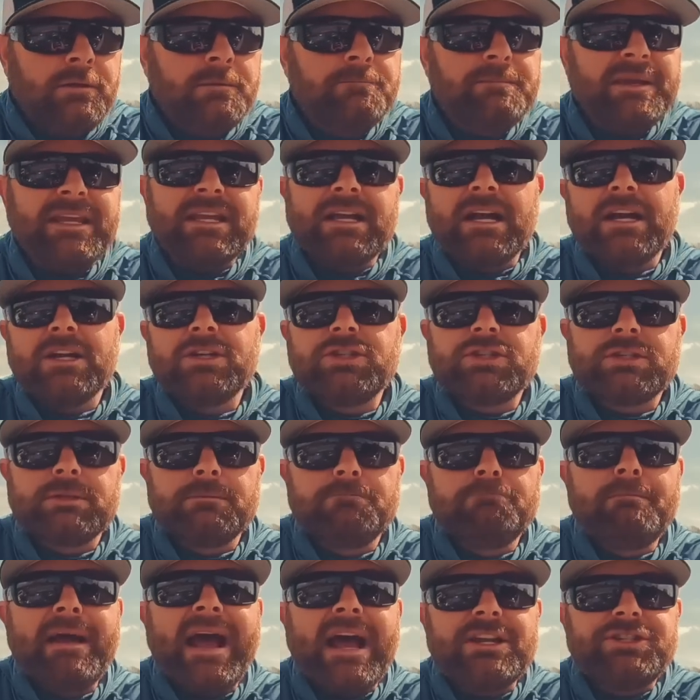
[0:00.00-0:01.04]
because
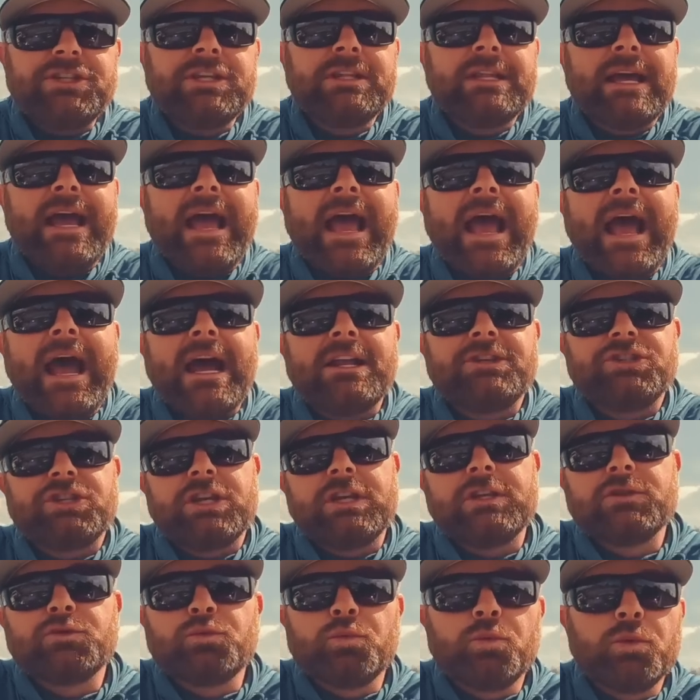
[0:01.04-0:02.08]
matching the hatch
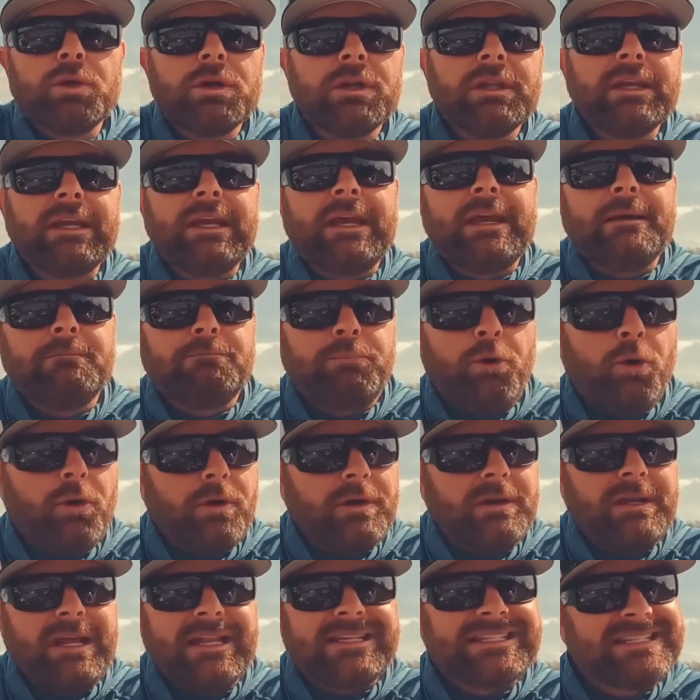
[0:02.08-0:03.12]
is really
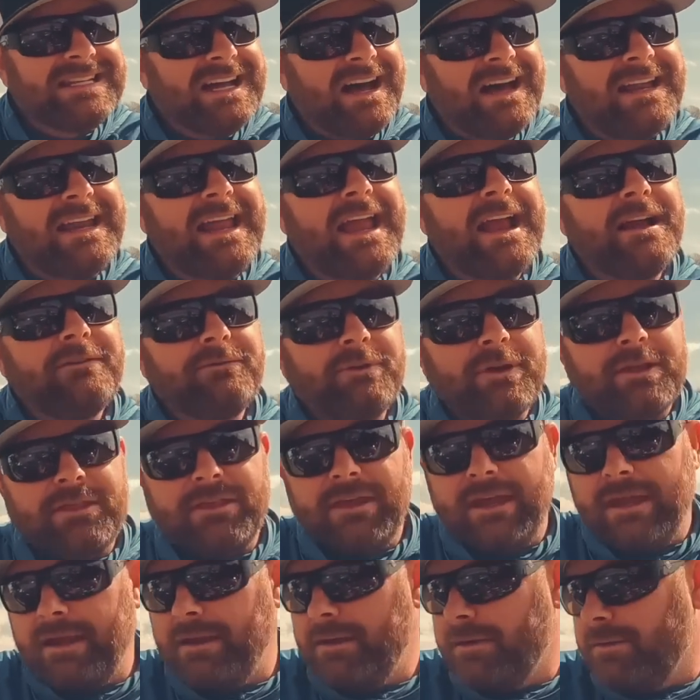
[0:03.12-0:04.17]
important. It's not
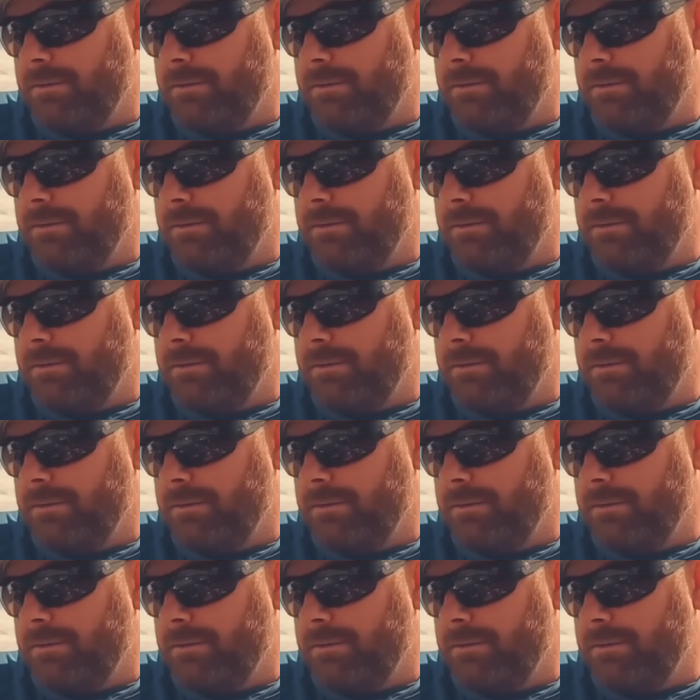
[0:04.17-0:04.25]
everything,